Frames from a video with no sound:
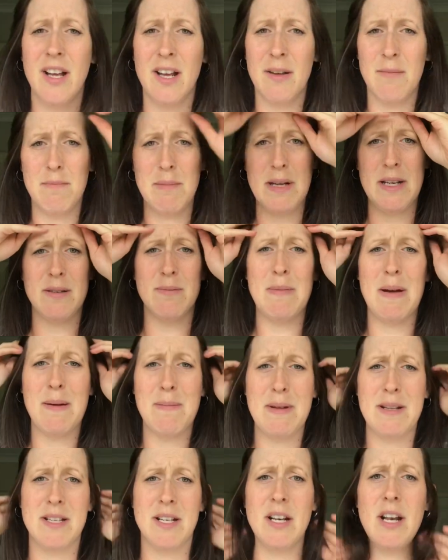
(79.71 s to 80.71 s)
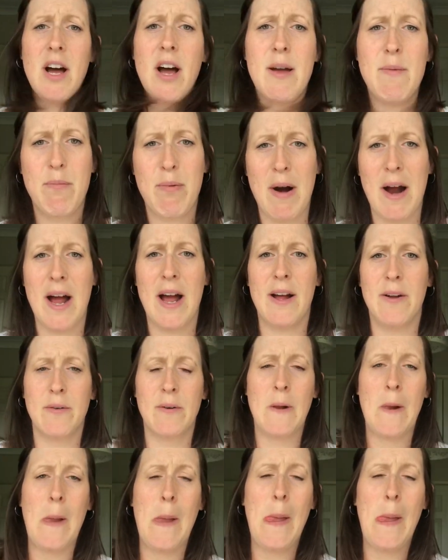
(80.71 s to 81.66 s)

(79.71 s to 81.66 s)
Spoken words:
maybe to light brown.